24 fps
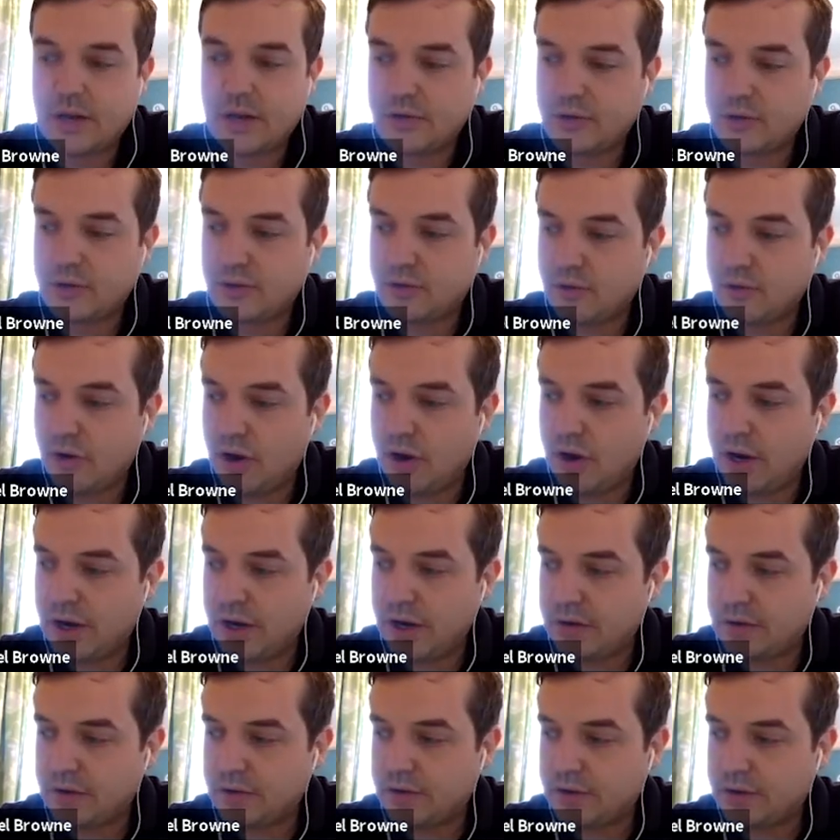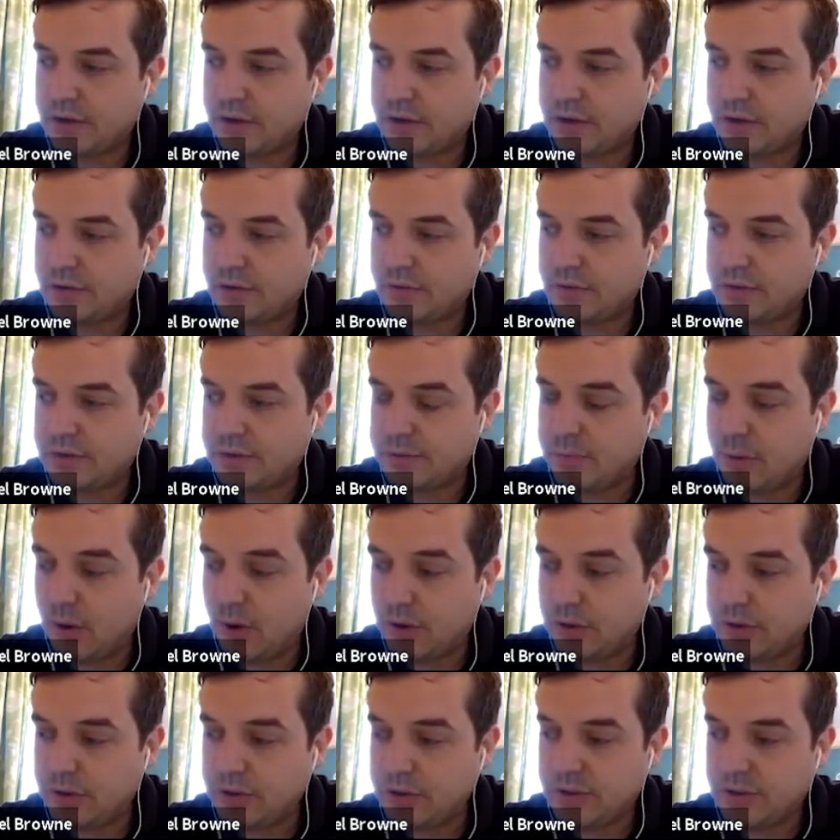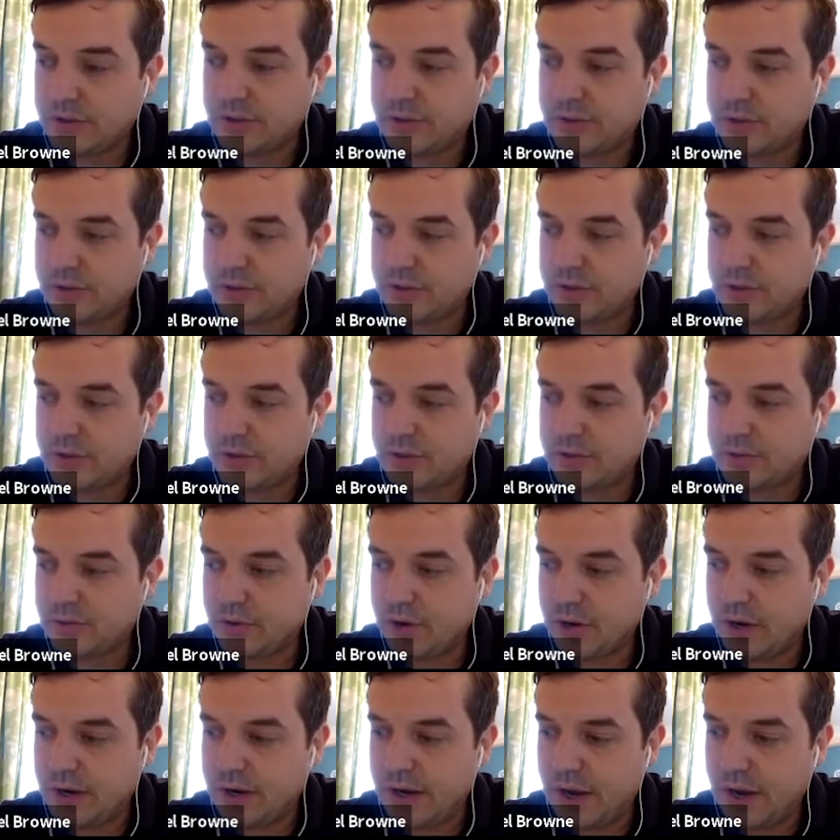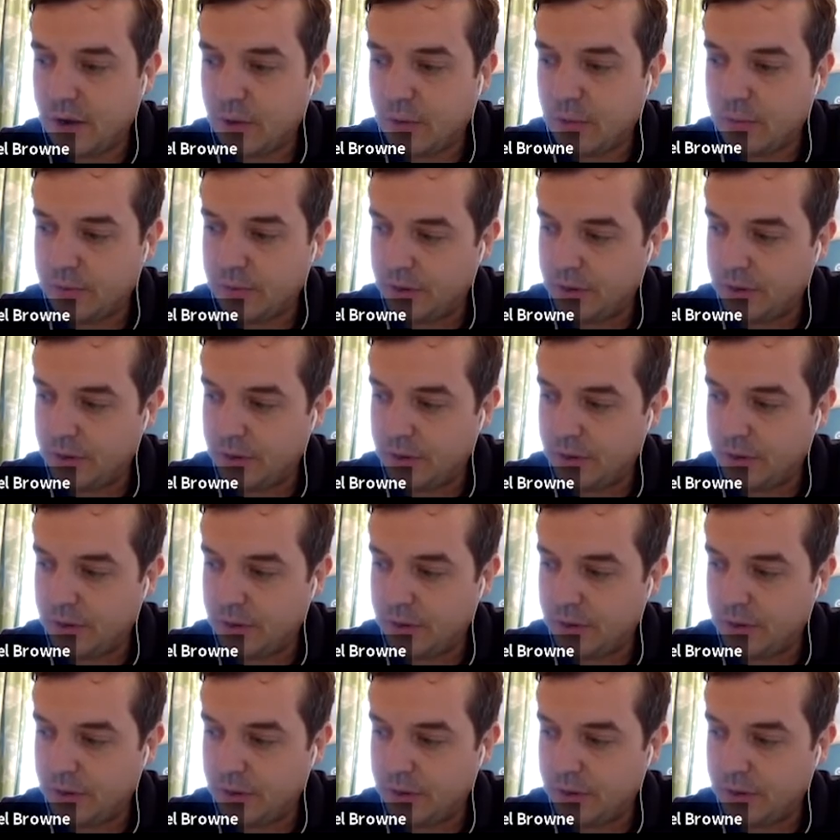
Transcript: to try and respond, to try and help